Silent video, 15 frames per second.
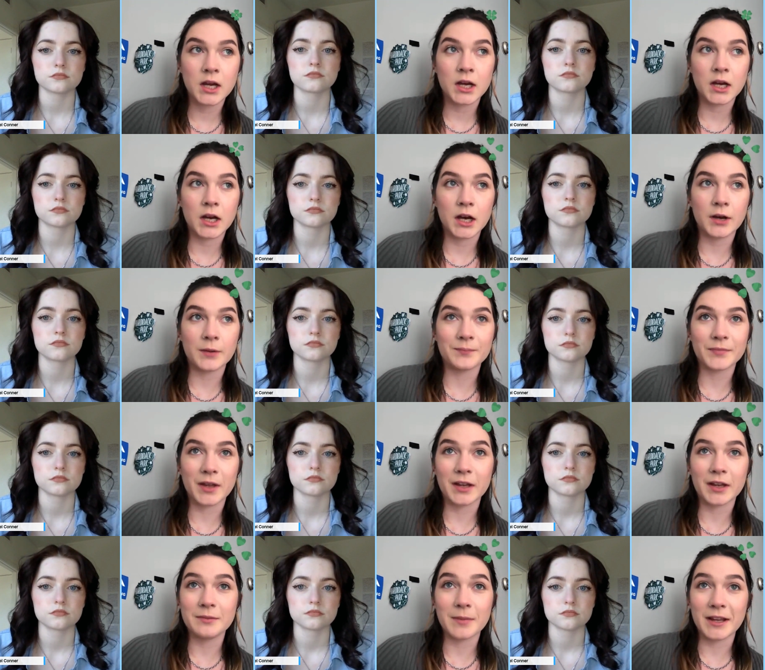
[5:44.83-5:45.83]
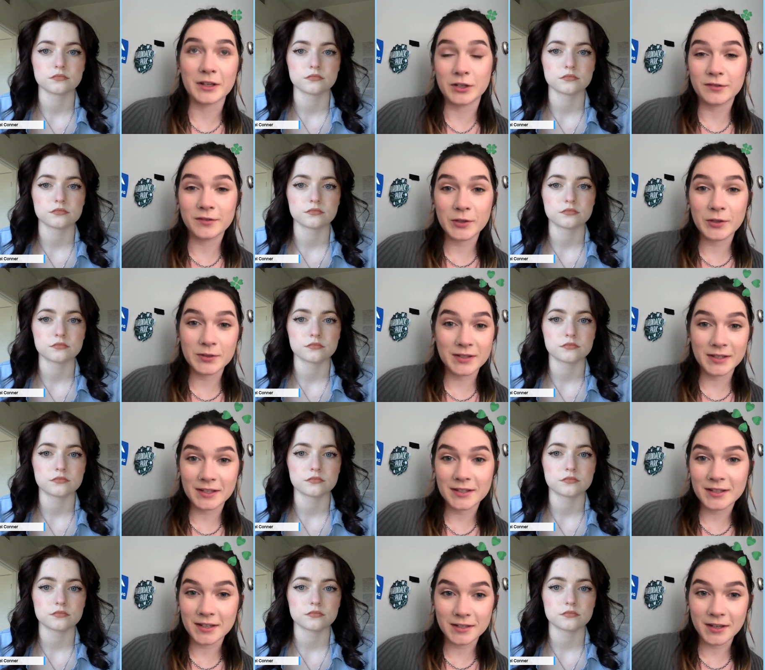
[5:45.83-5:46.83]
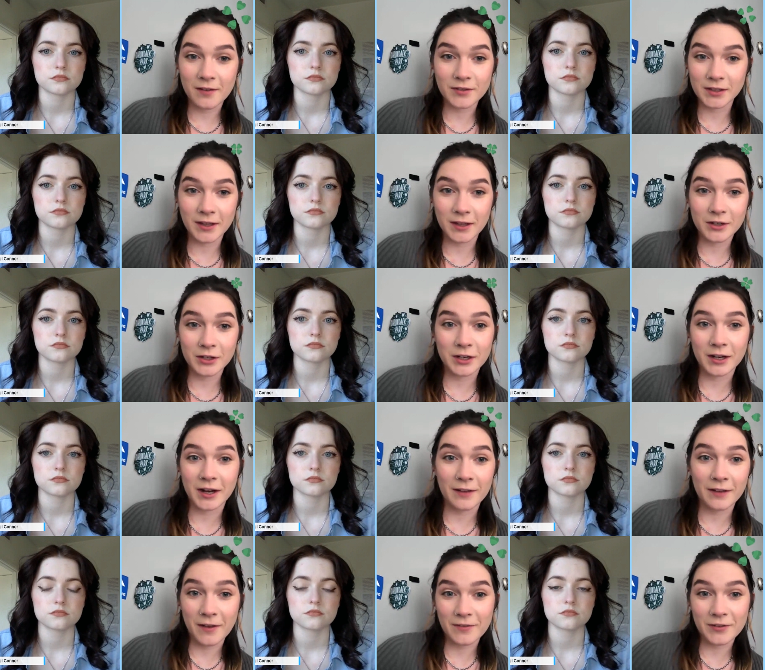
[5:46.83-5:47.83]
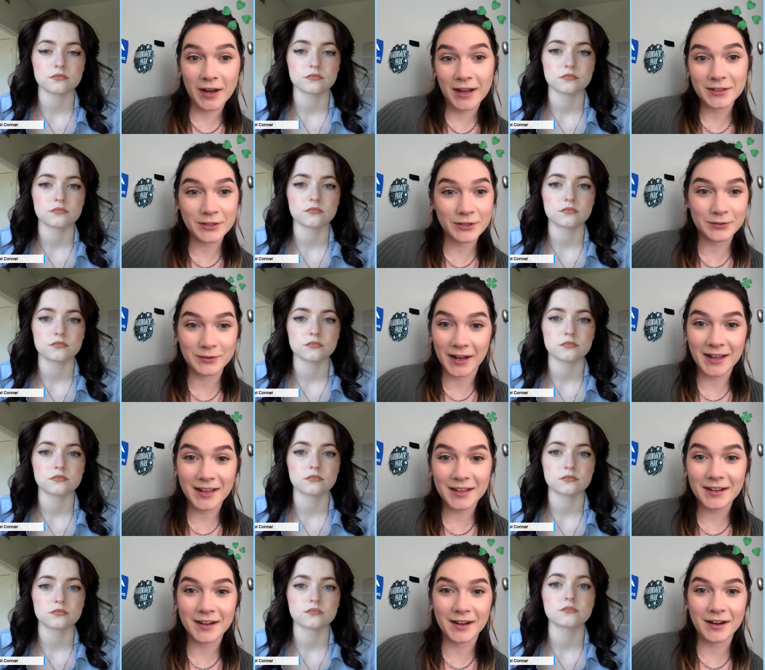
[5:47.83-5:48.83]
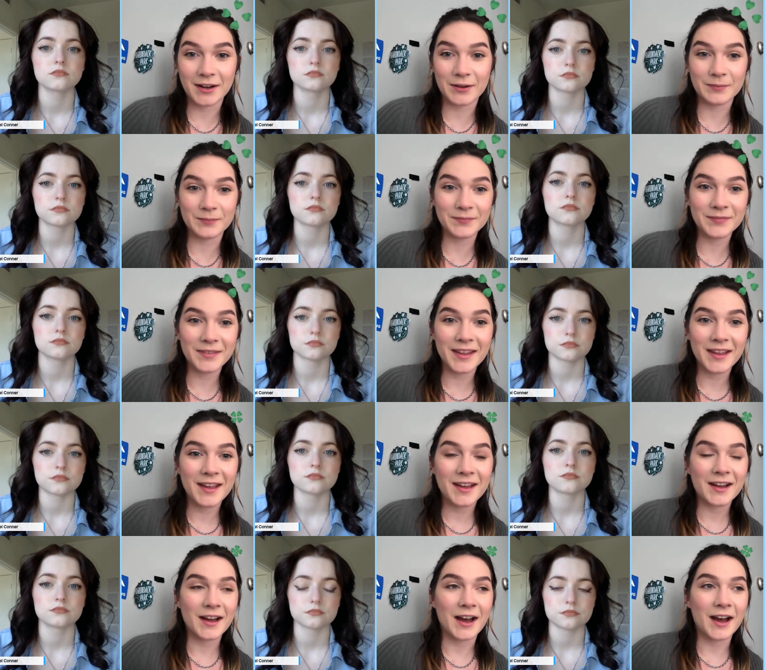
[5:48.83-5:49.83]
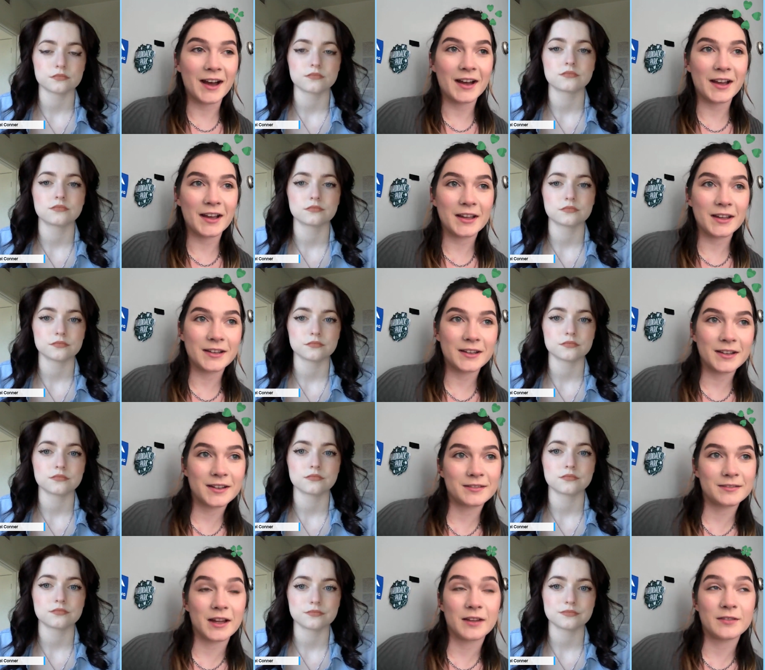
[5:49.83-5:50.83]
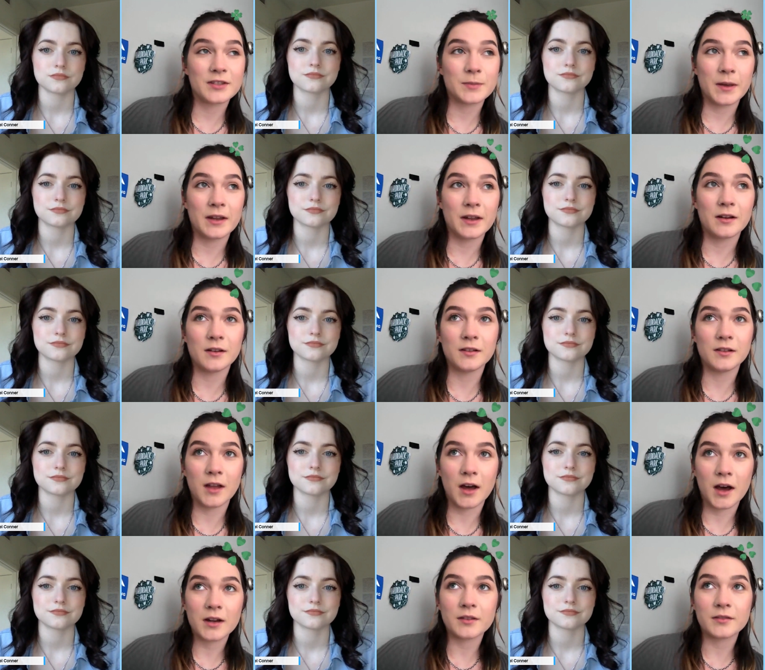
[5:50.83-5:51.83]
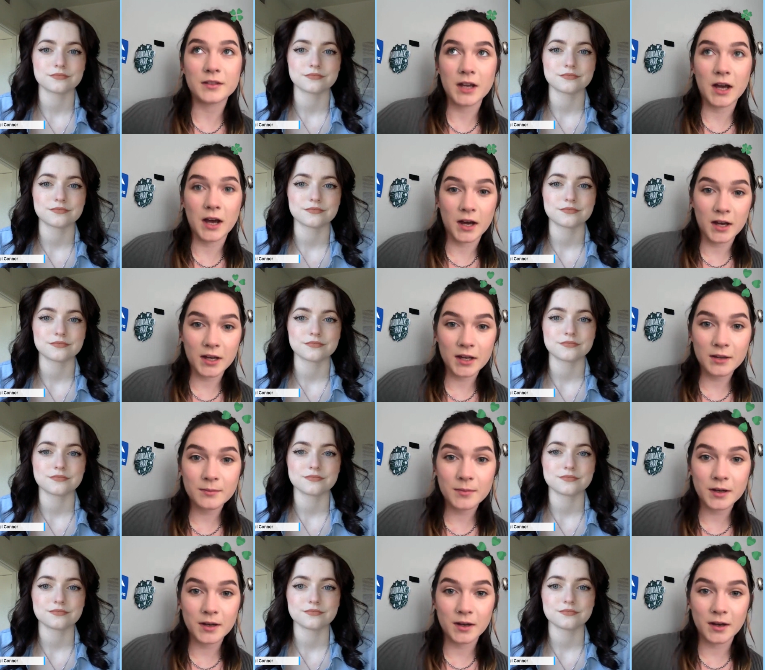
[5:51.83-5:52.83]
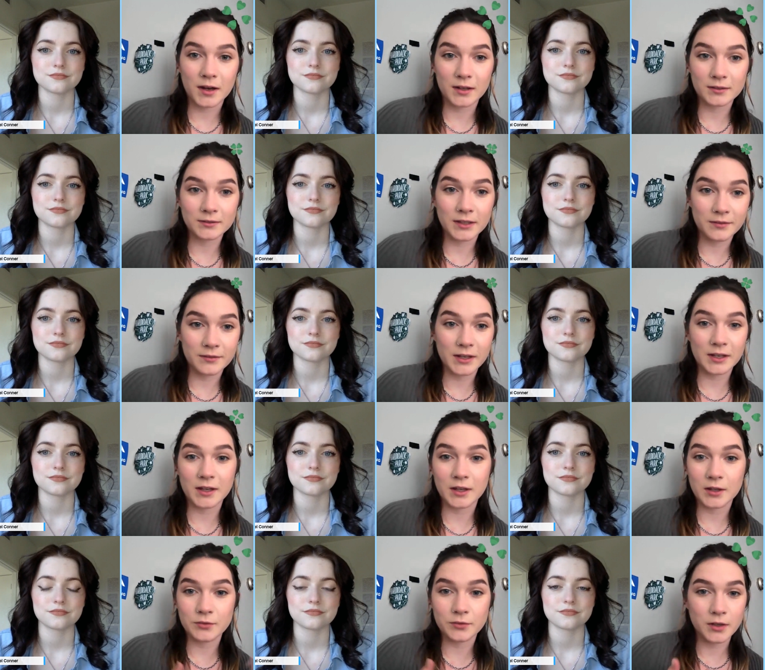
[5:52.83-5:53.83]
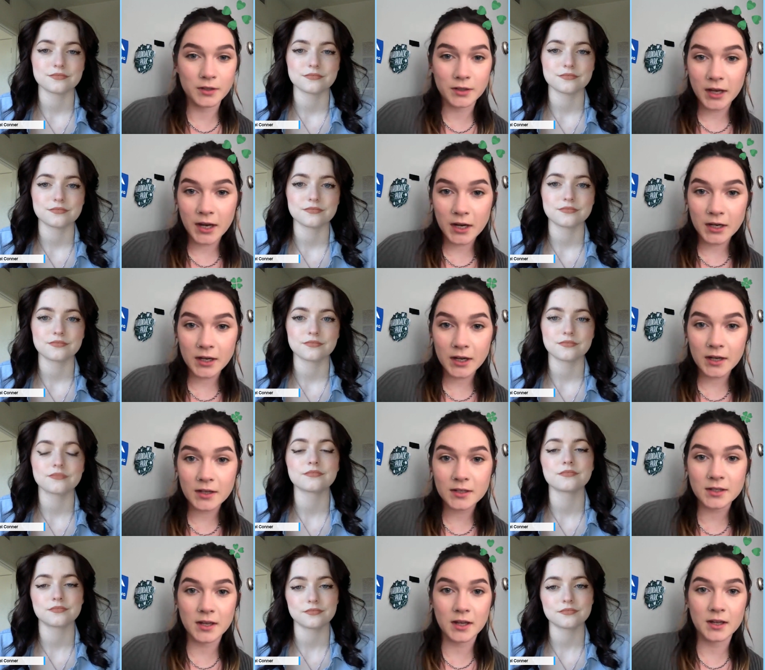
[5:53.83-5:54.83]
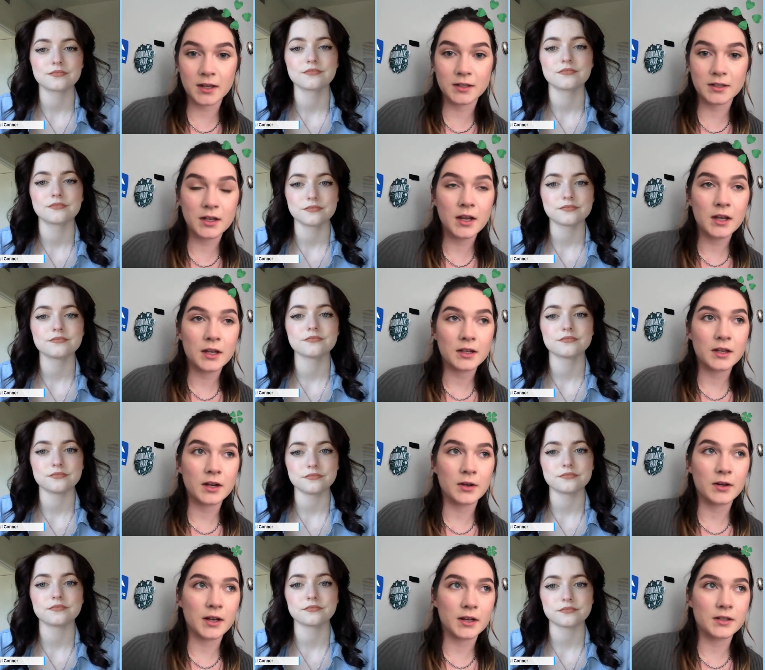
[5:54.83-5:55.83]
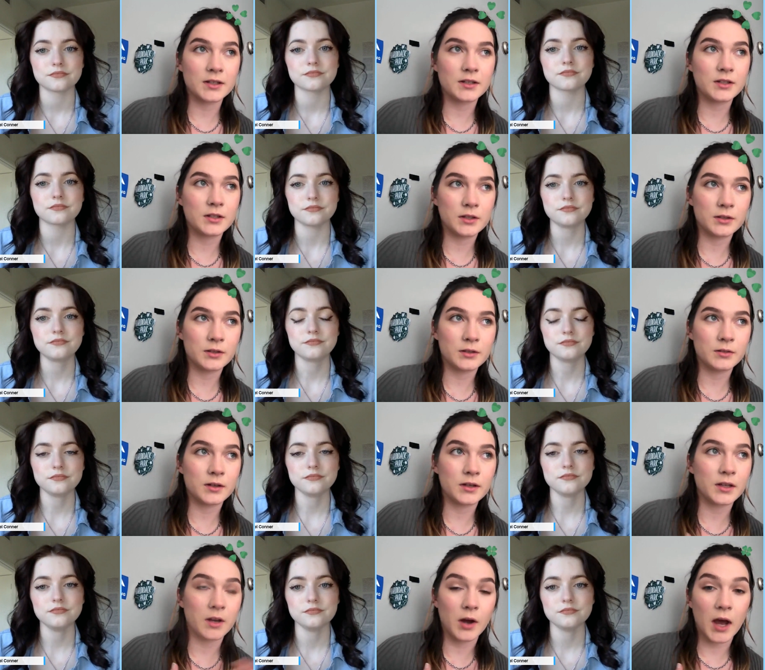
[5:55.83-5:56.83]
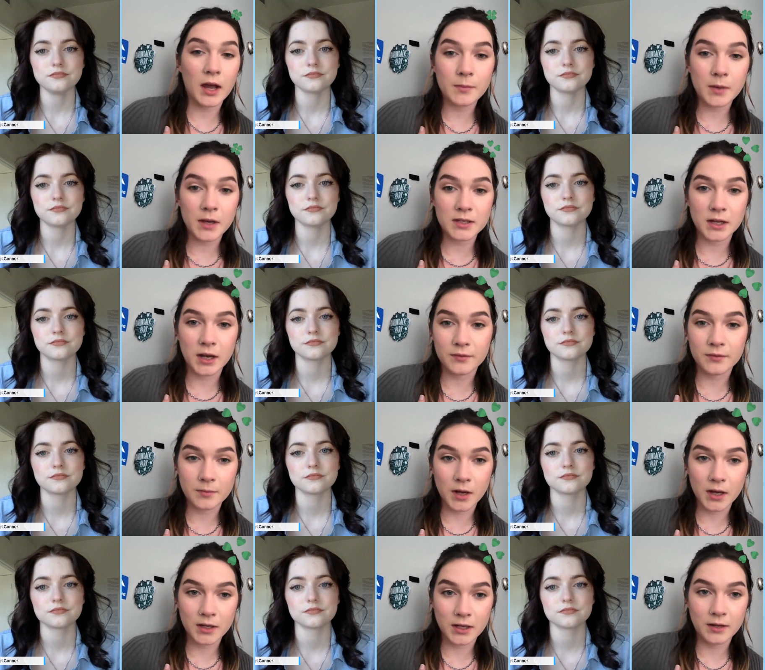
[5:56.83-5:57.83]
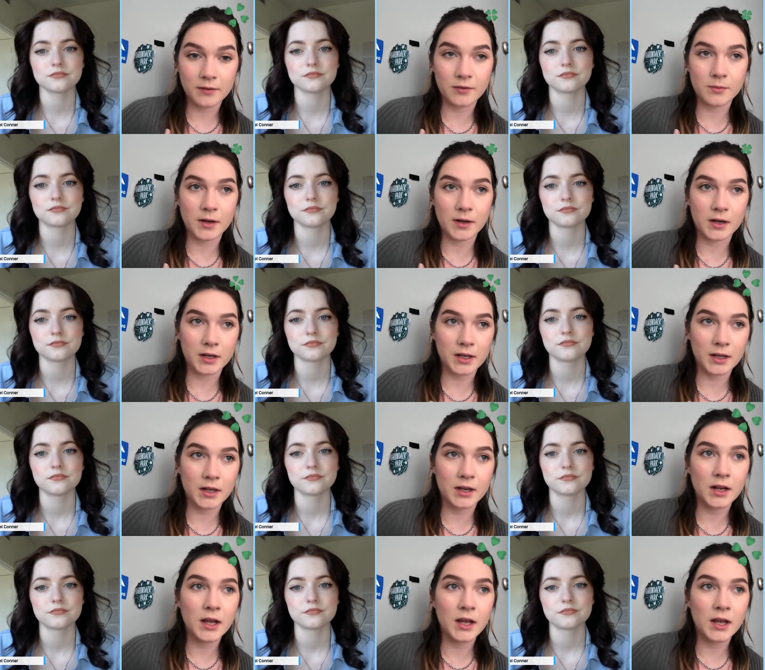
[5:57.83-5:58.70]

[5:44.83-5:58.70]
Speaker 1: um, in my interview, it's the easiest cover letter I've ever had to write. Um, I have spent a lot of time uh, living in rural areas and you know connected to you know i myself am not native american